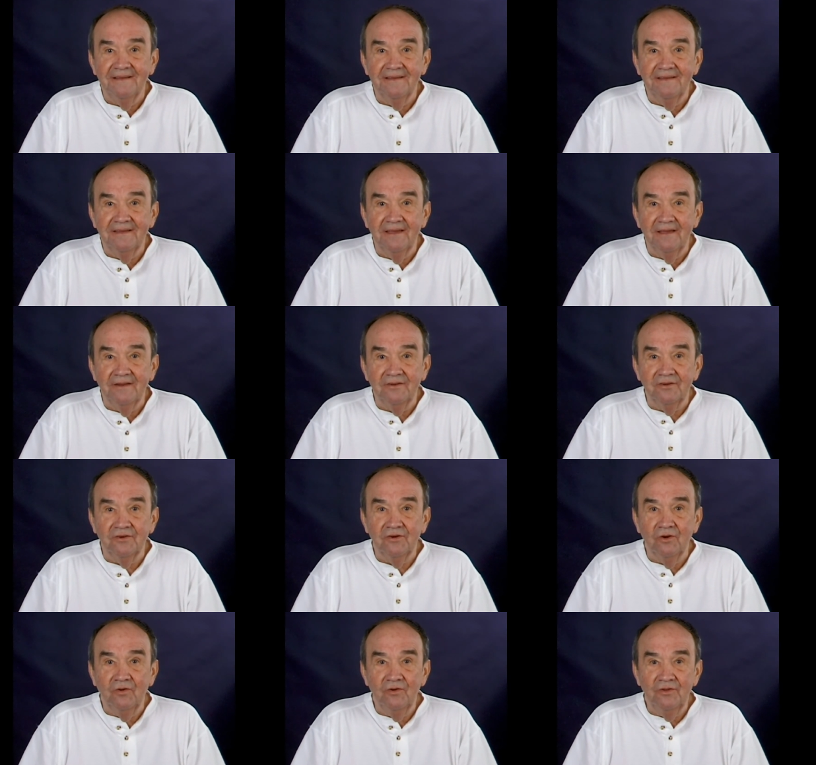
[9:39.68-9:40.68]
can
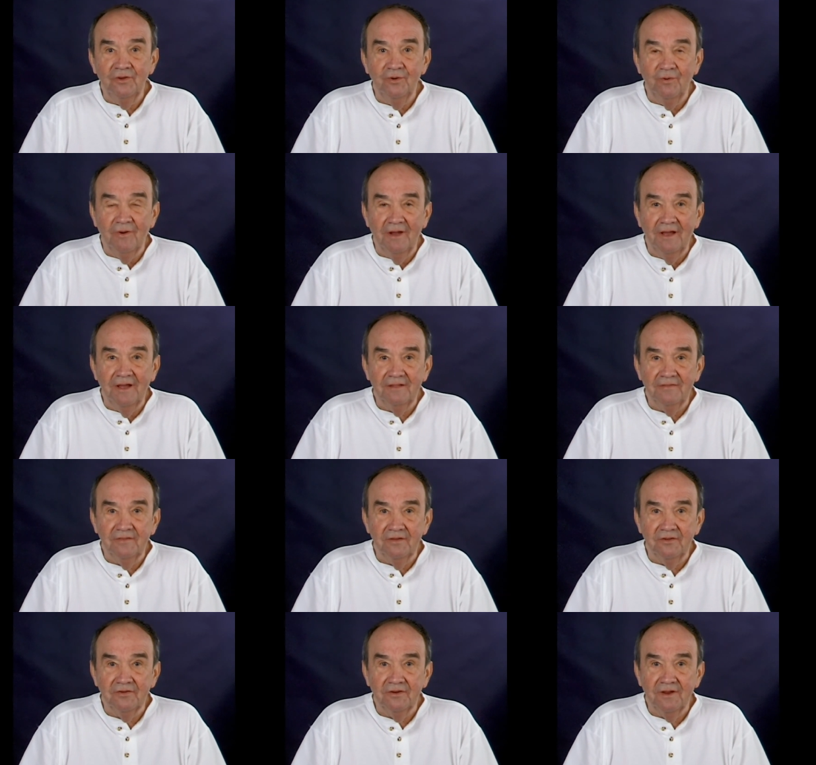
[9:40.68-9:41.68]
show you at
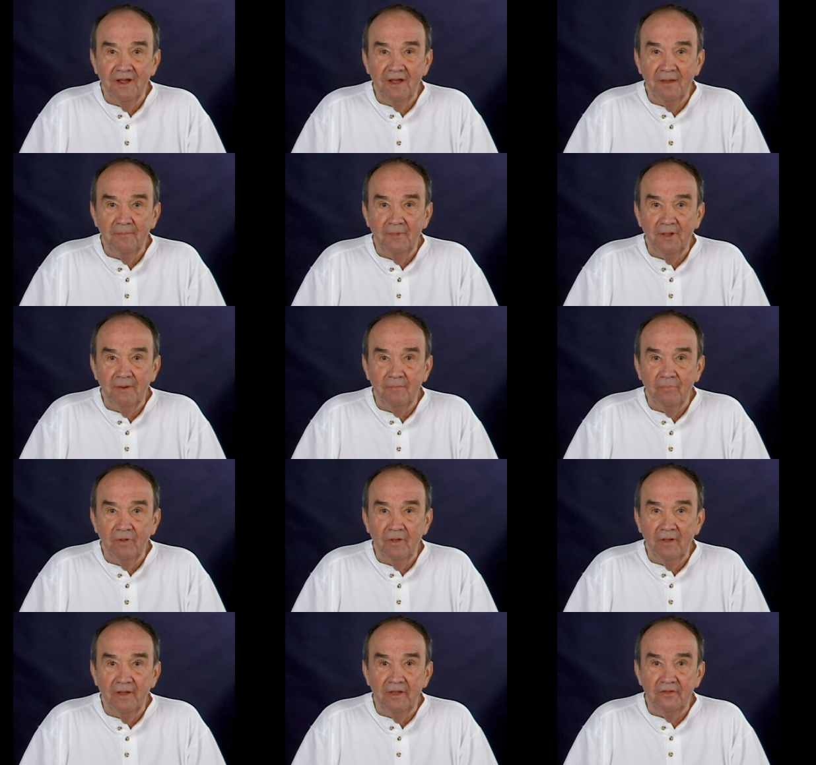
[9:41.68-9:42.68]
this time and
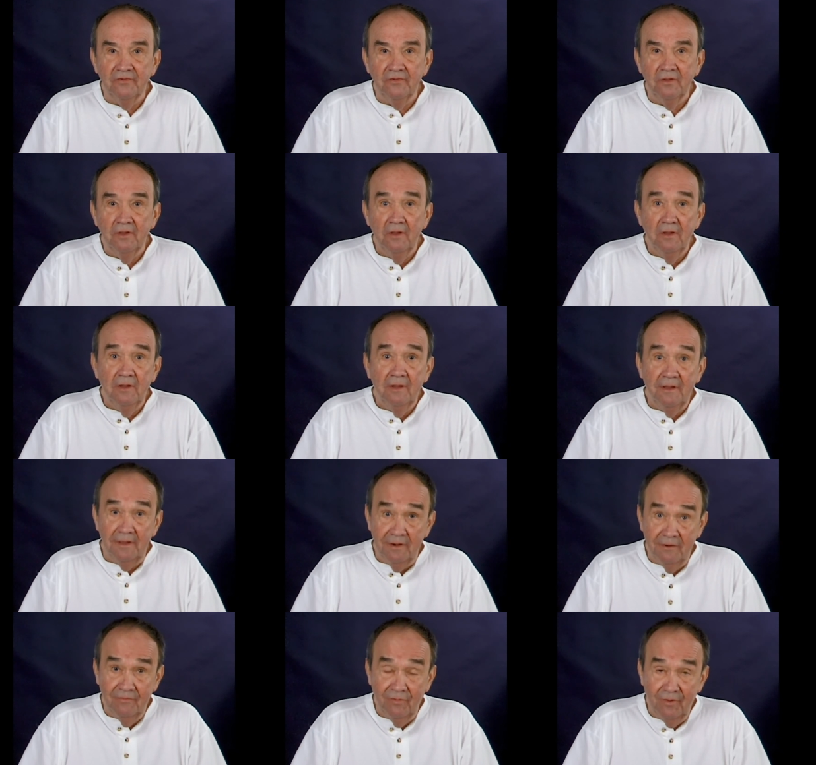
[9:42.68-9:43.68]
place,
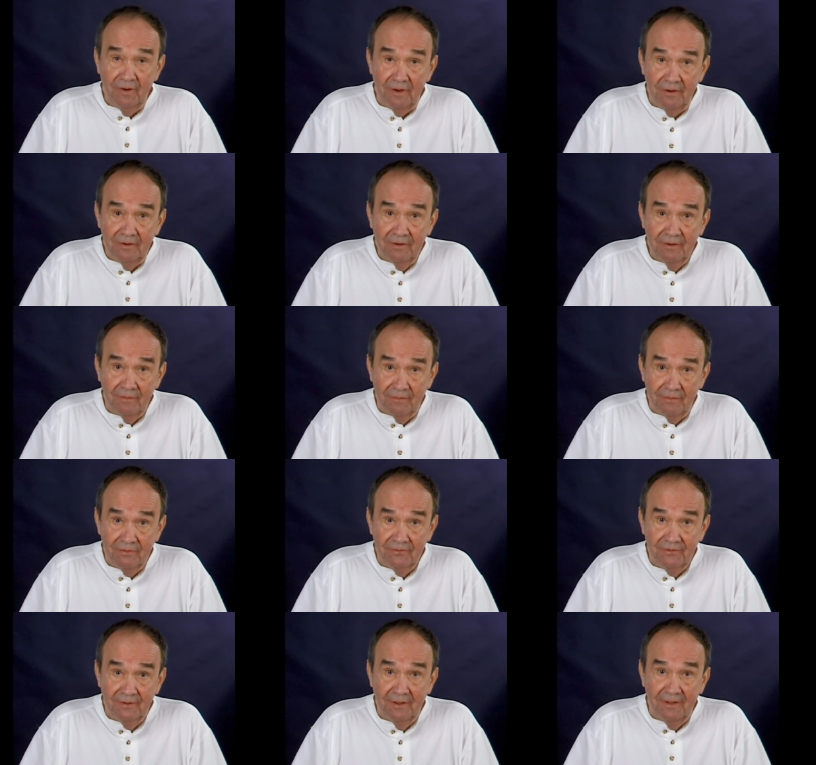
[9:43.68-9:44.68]
in a very literal
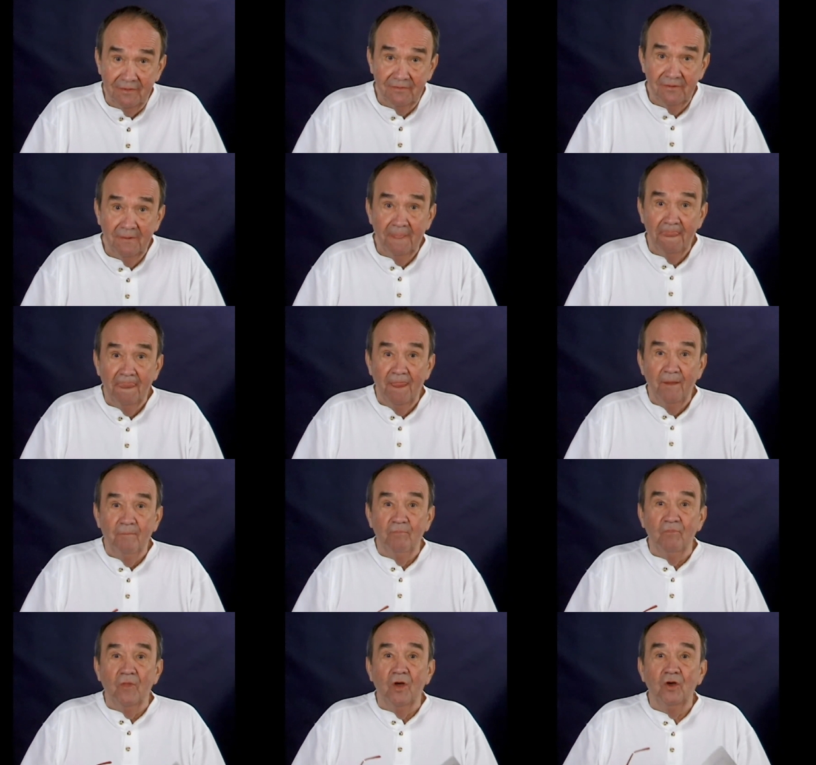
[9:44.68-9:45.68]
sense,
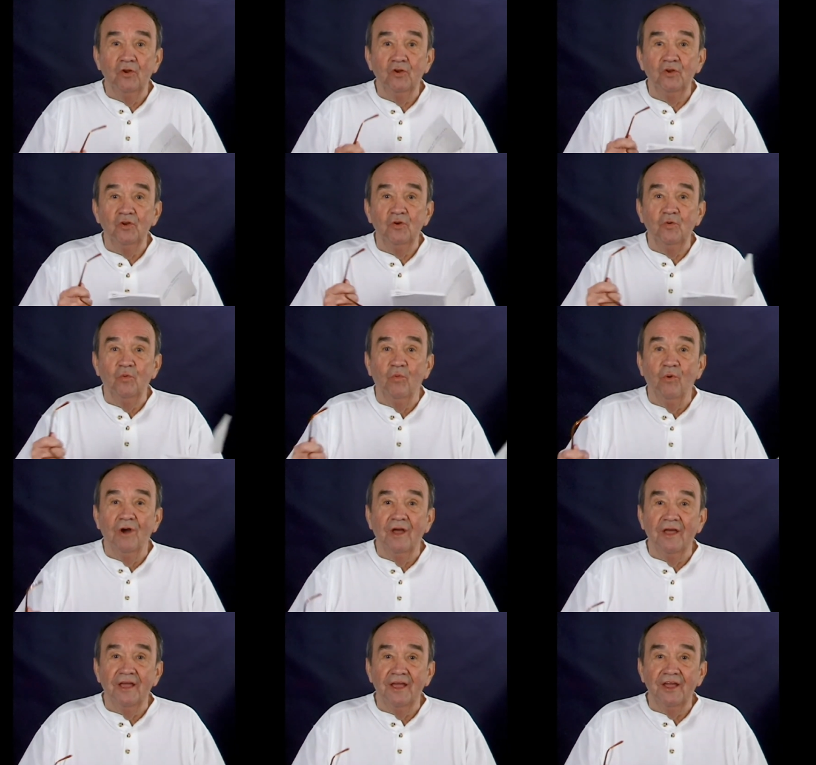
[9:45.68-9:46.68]
a new
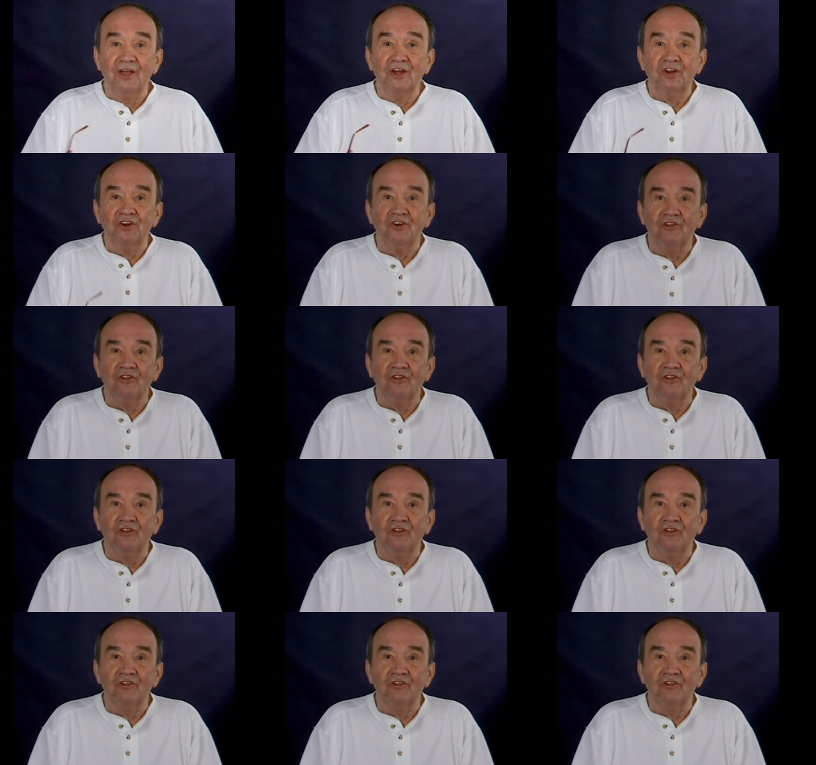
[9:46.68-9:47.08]
way to